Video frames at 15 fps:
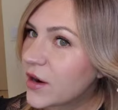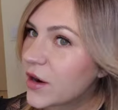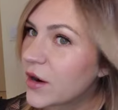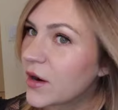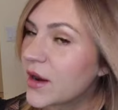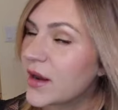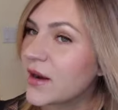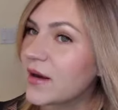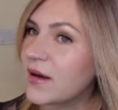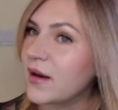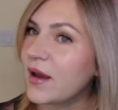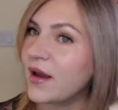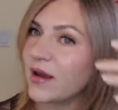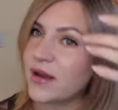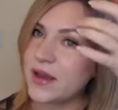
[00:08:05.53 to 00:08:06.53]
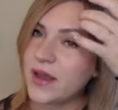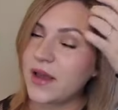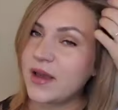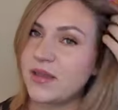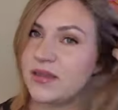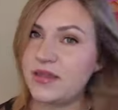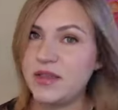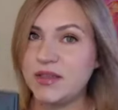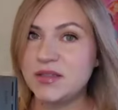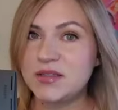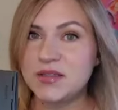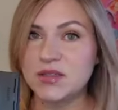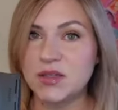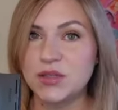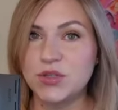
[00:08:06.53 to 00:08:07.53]
hair, and
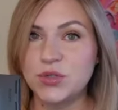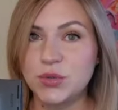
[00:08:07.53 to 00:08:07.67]
this